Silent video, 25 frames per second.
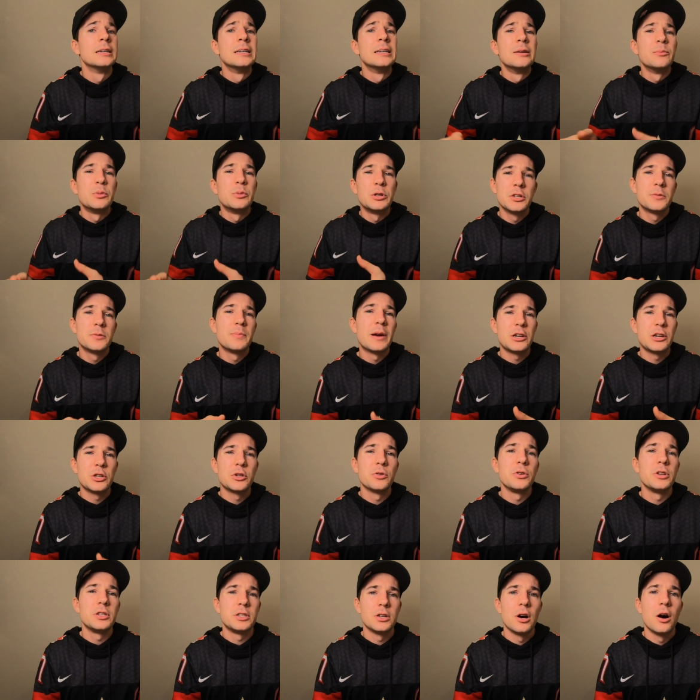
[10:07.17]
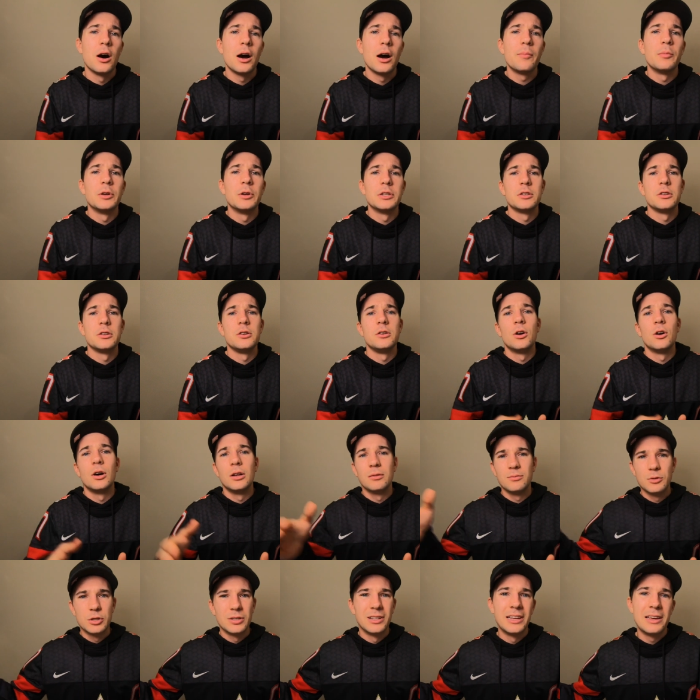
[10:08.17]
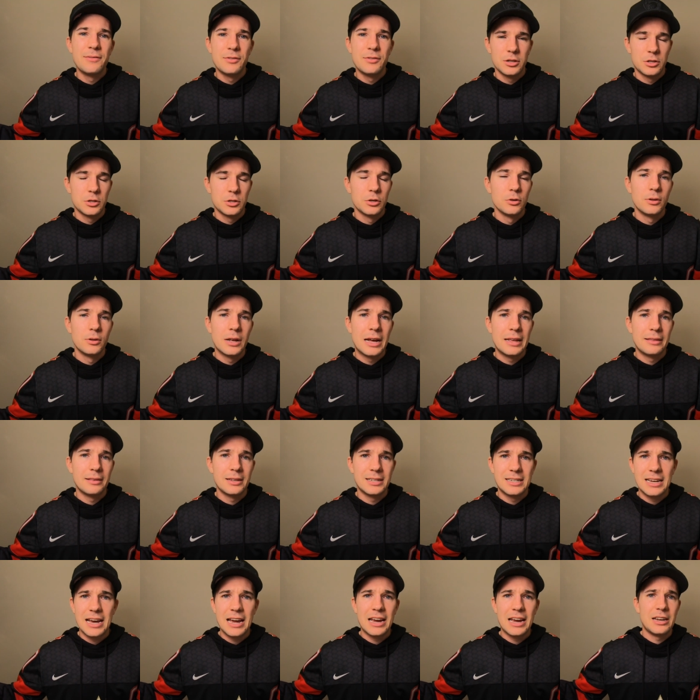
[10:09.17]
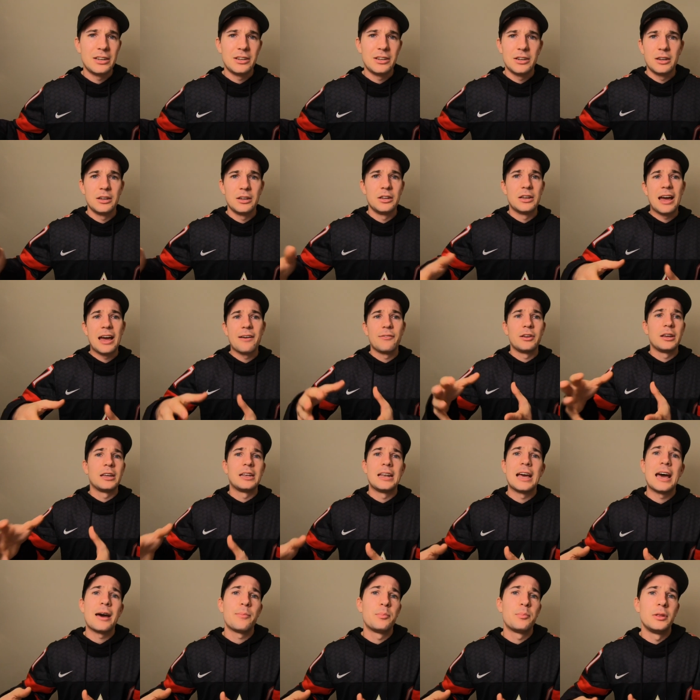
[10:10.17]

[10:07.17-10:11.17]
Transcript: But just make sure you time it so you're not leaving it too late in the day and you're having a nap